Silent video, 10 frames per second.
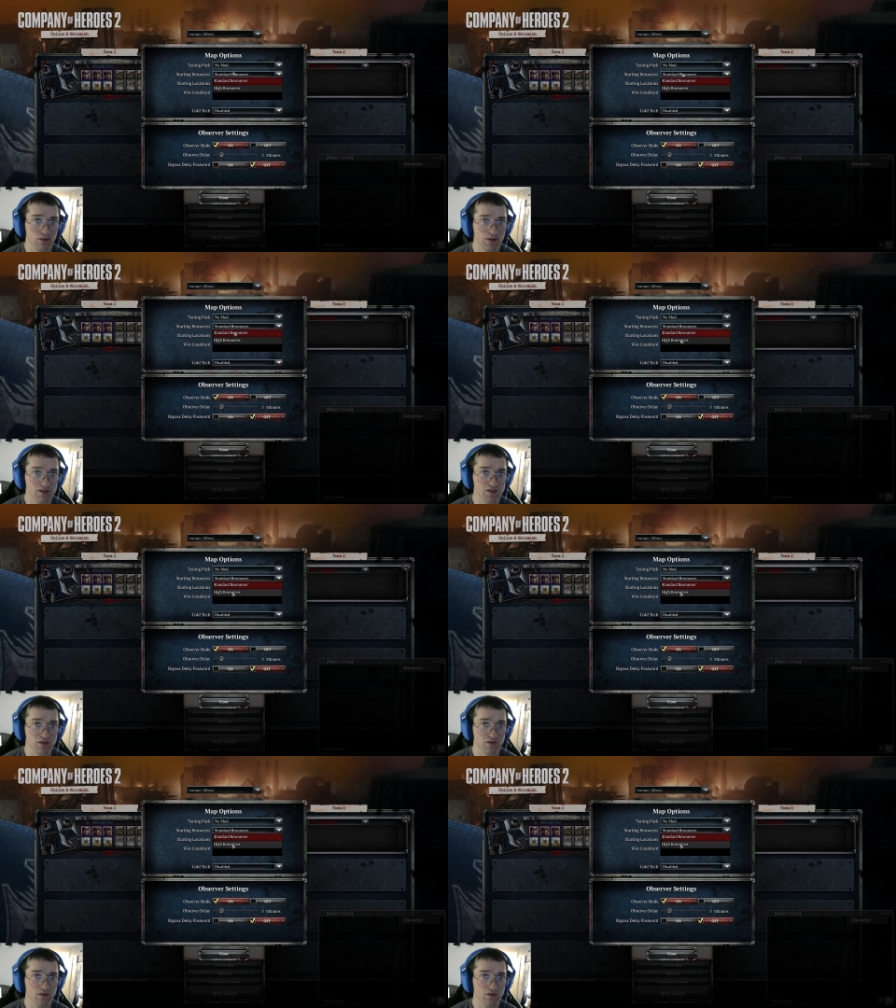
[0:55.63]
Let's
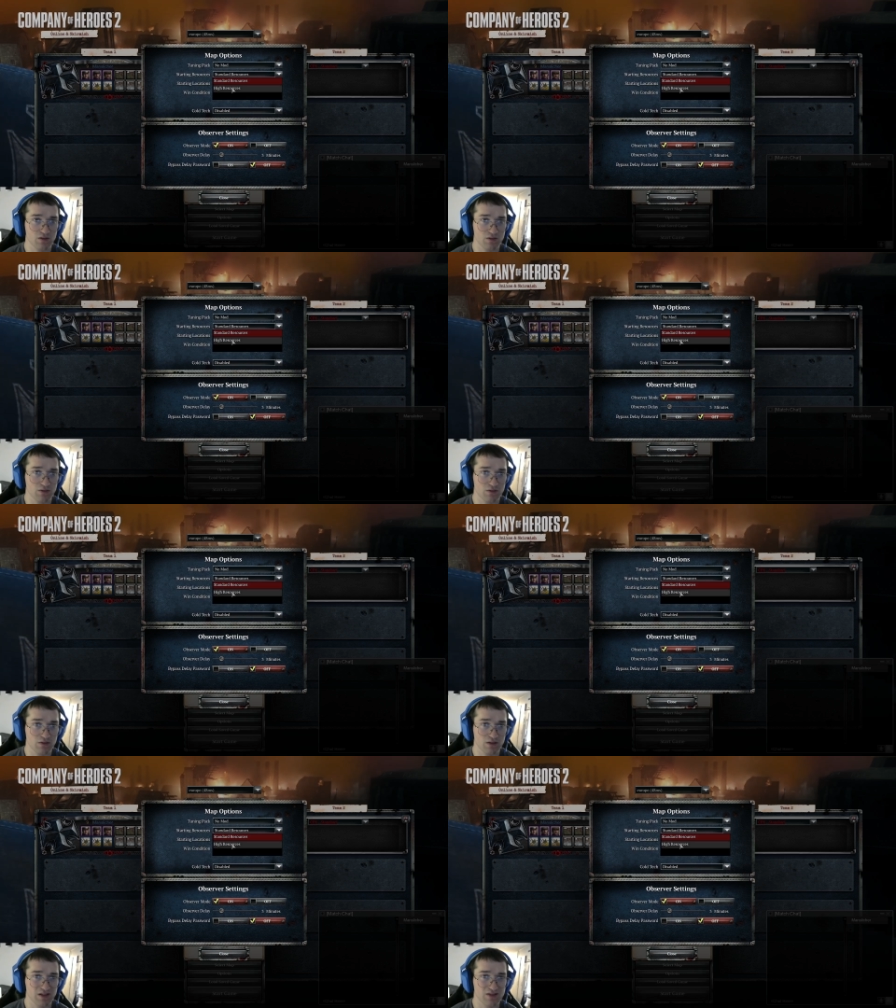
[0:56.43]

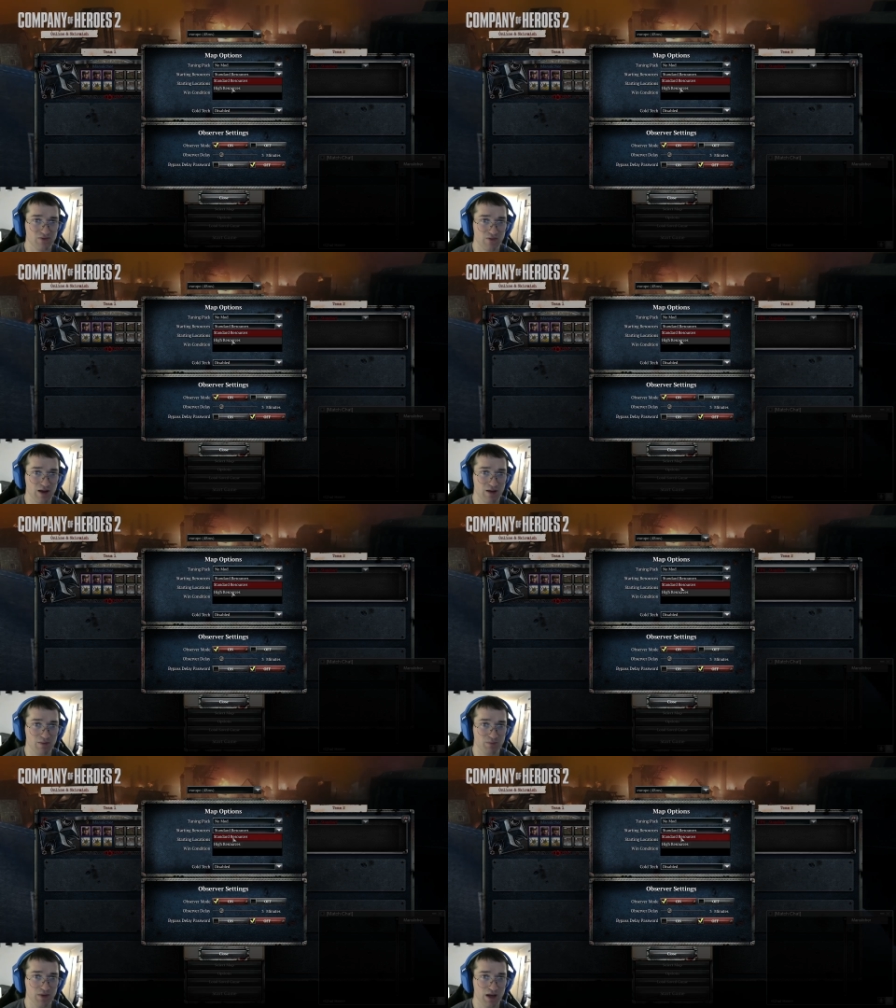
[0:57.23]

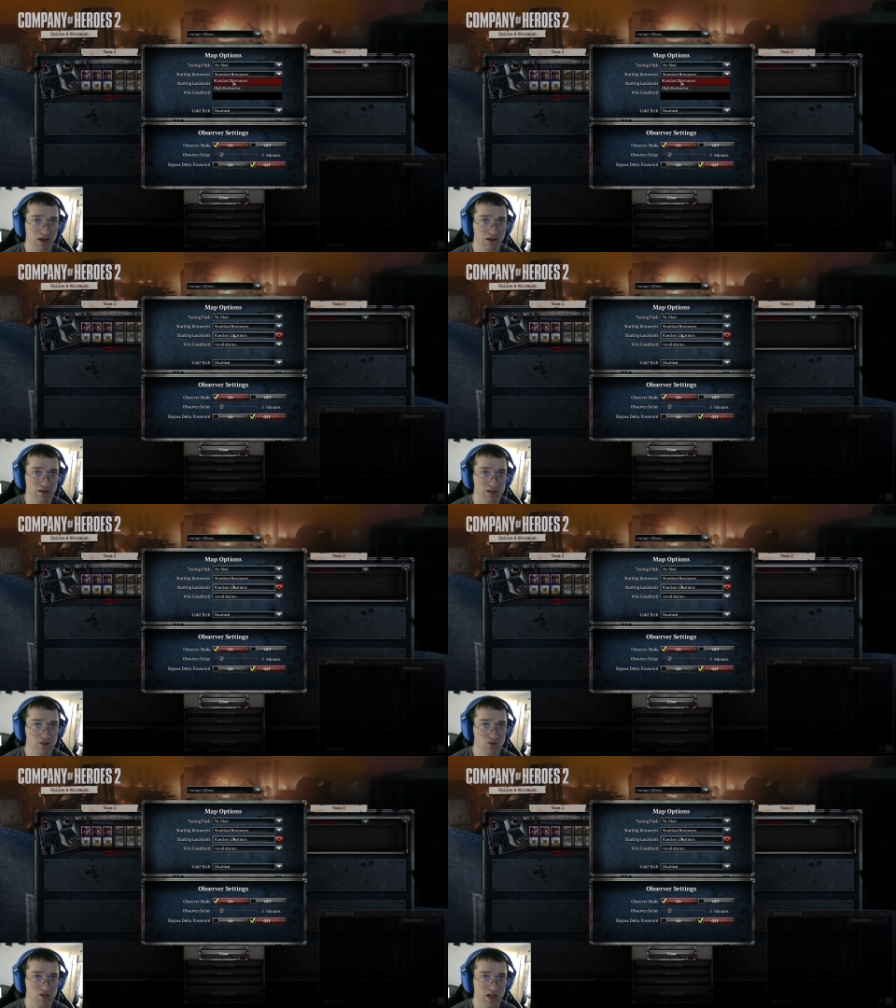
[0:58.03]
ramp. Nah,
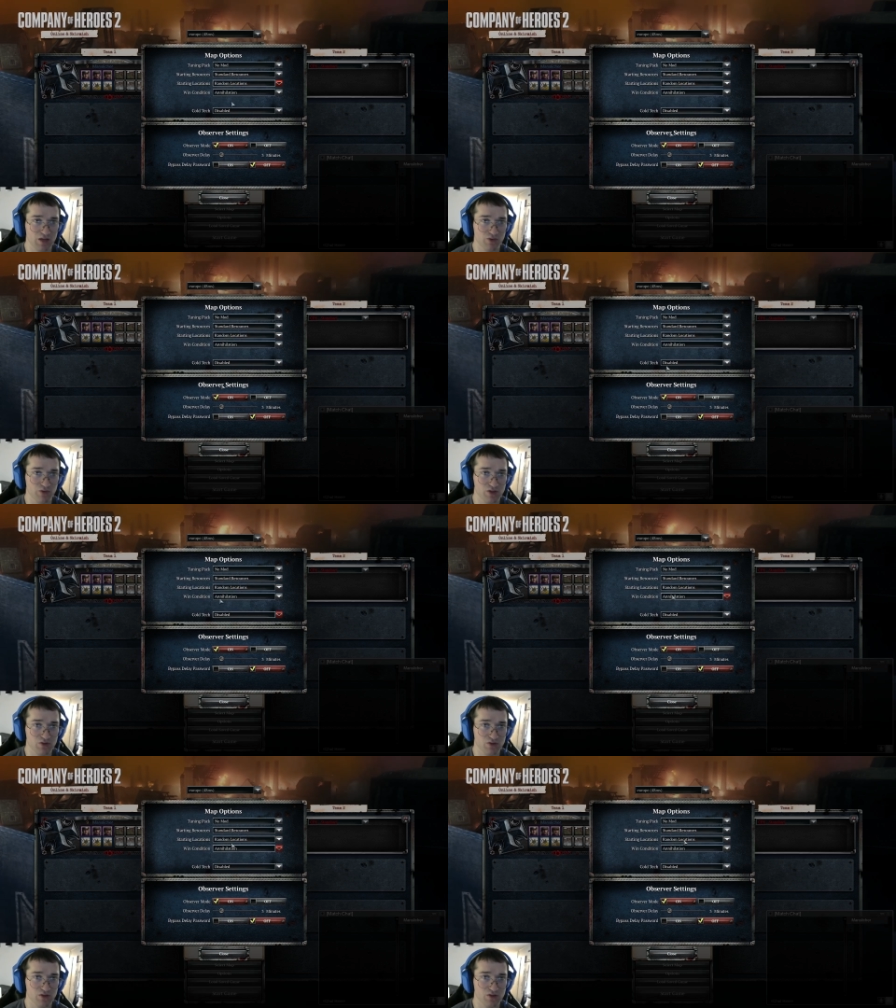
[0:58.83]
let's use standard
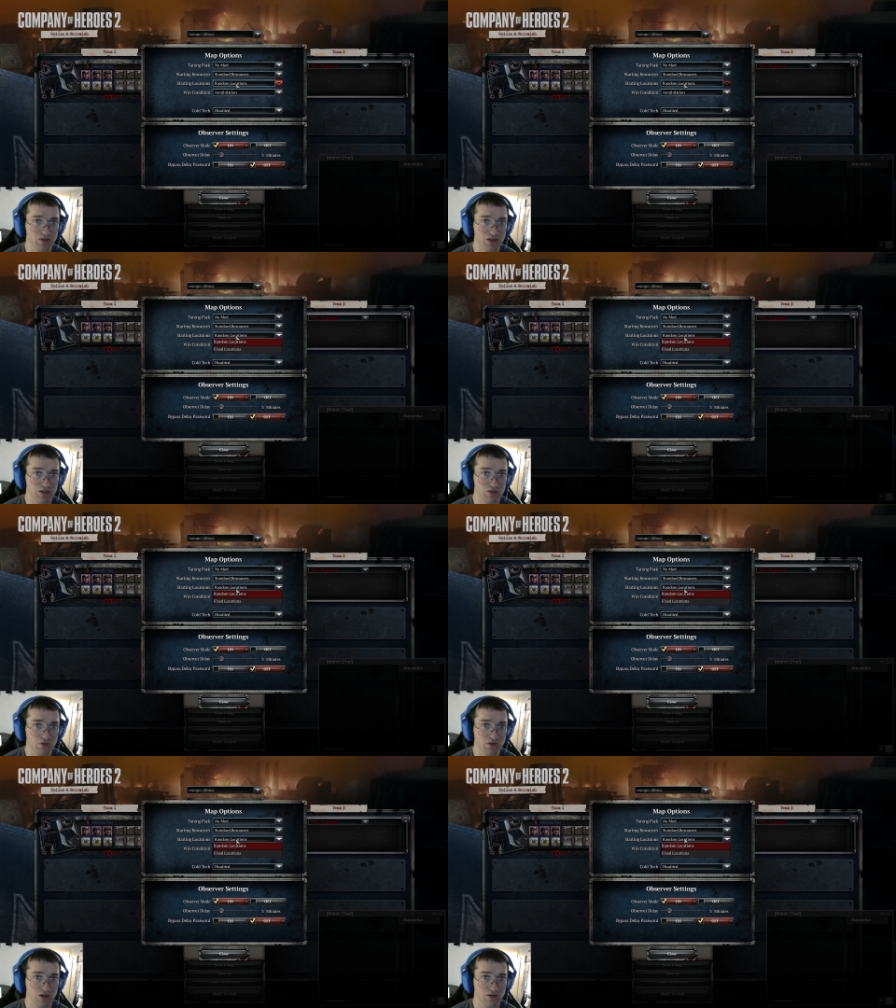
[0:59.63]
resources. That's
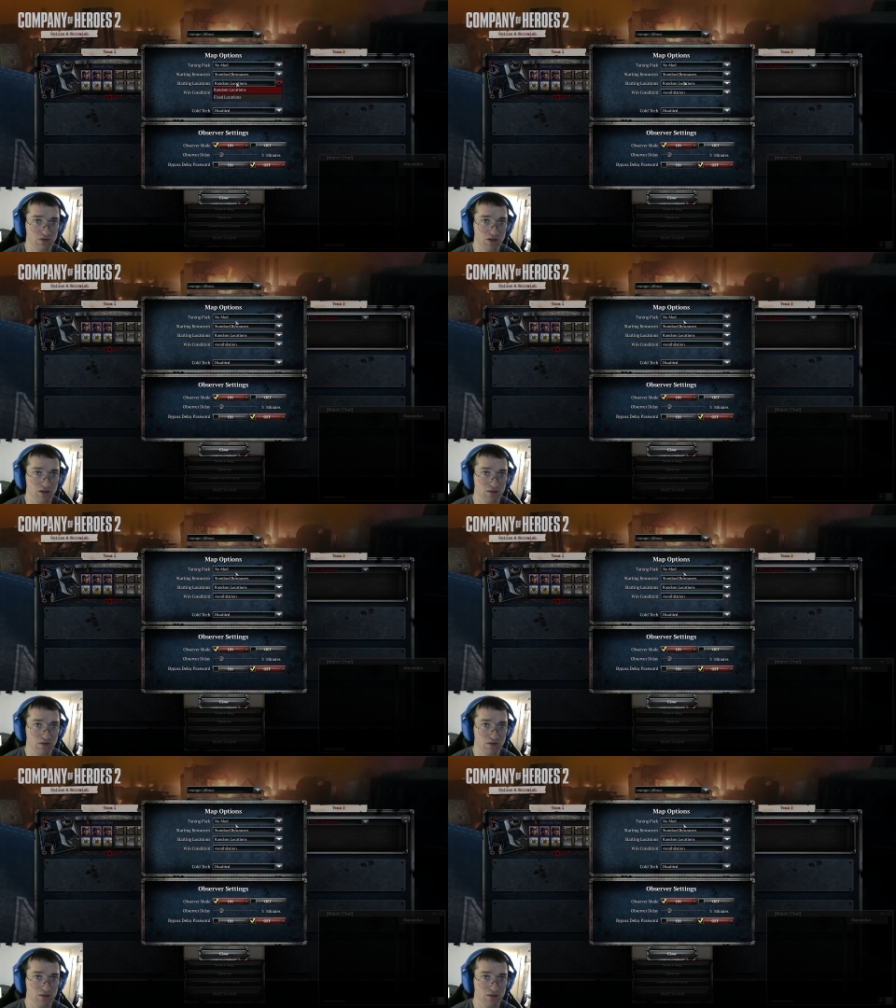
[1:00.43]
sure. Yeah, okay,